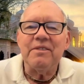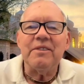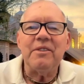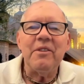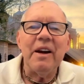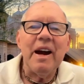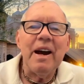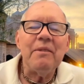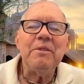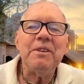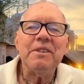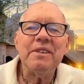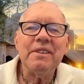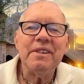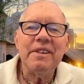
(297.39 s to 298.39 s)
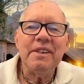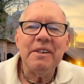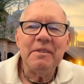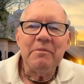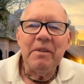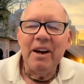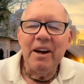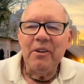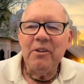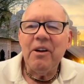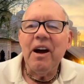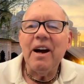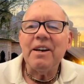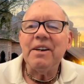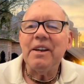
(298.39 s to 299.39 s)
grabbed by a
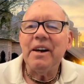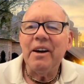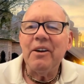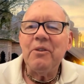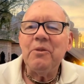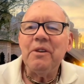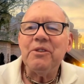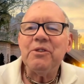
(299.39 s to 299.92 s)
crocodile would